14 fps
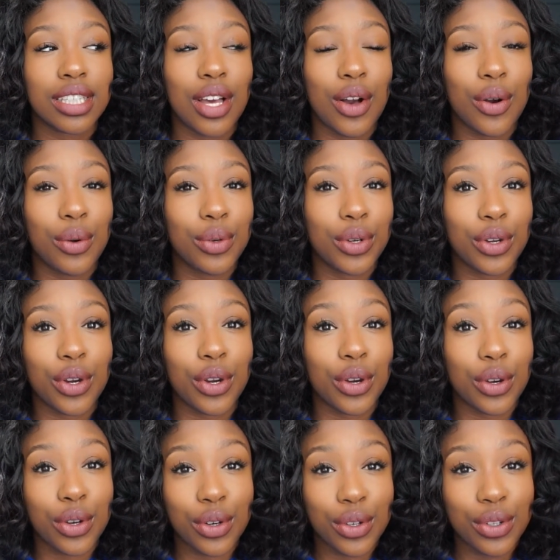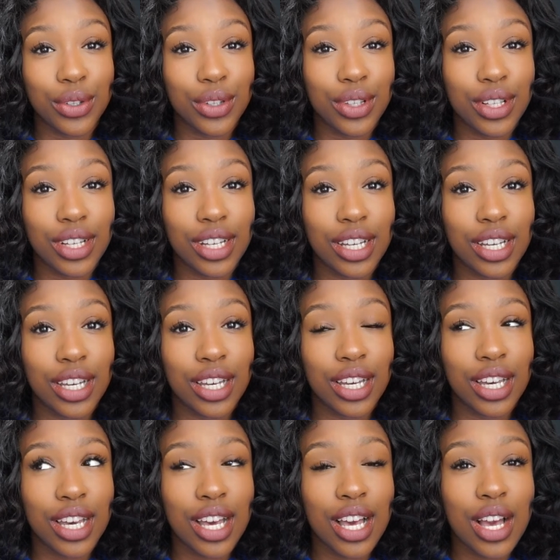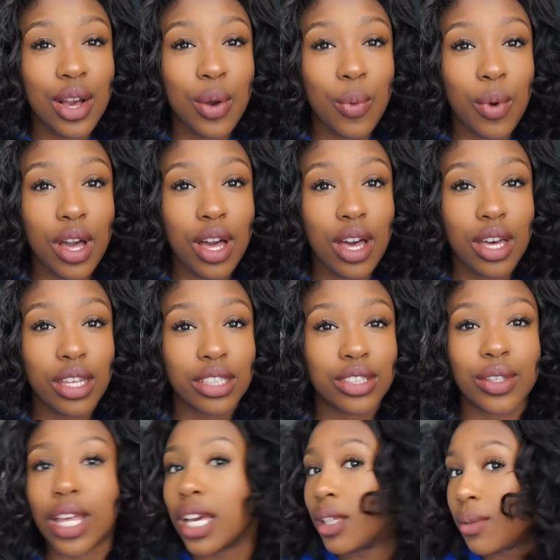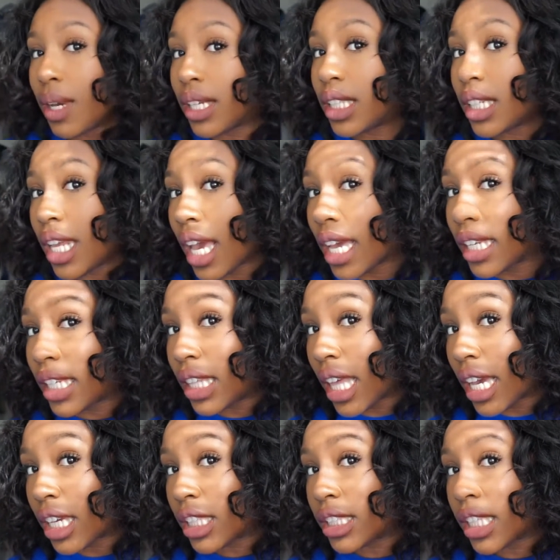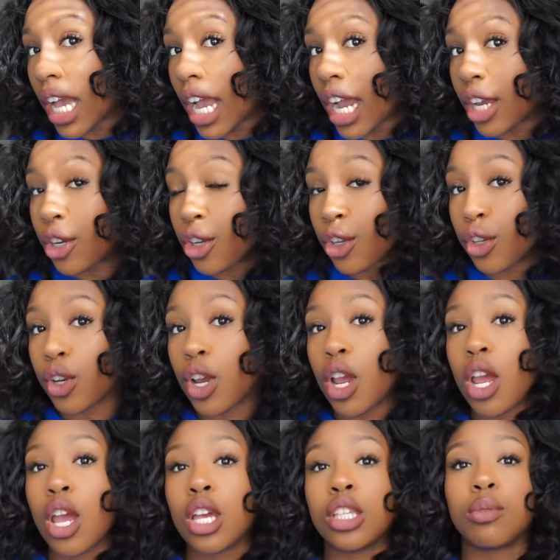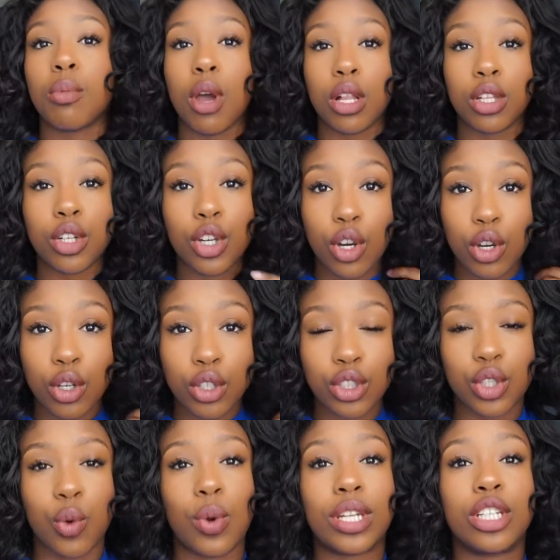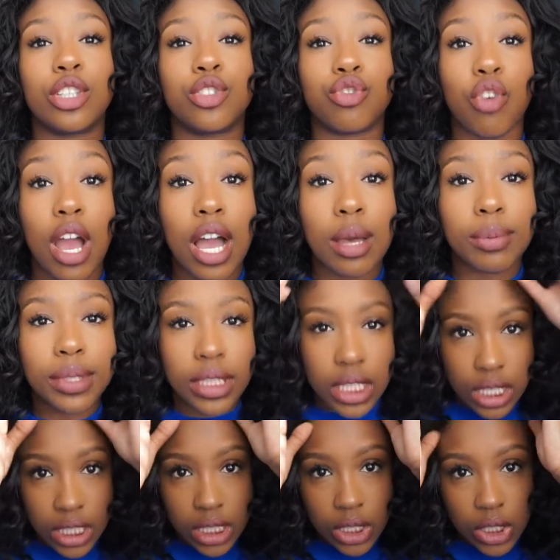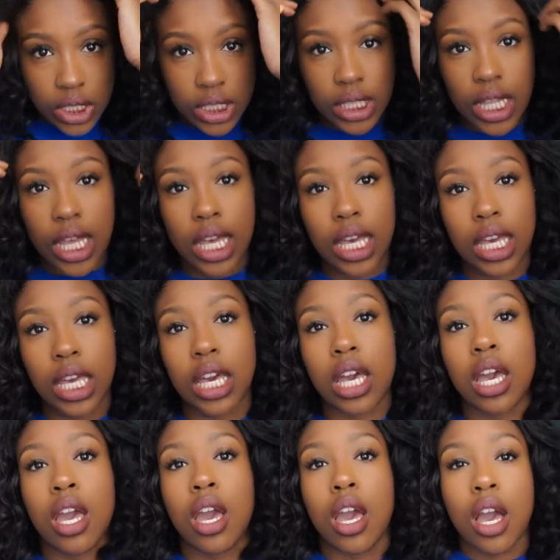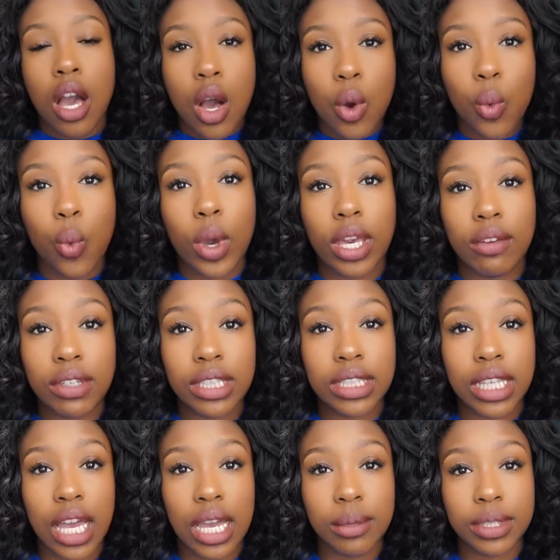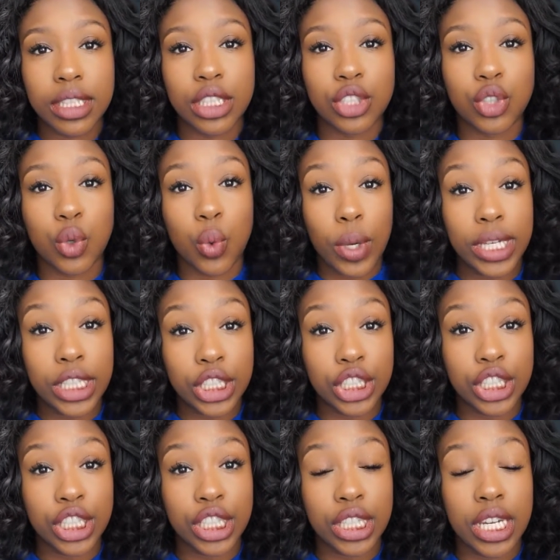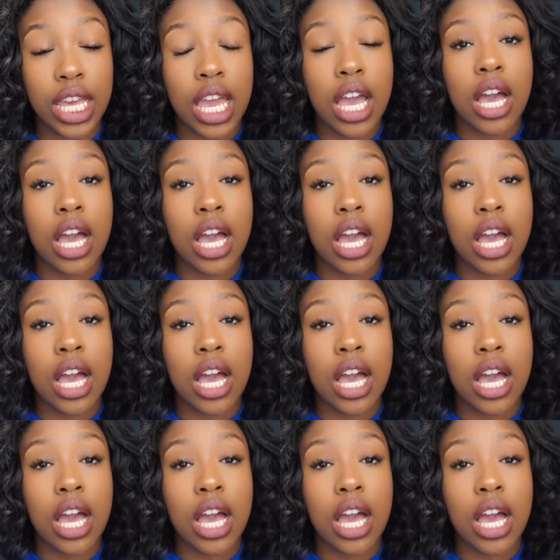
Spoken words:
hold a curl well. So that's why today I did like tighter, smaller curls, so when it drops it looks like a wavy type situation.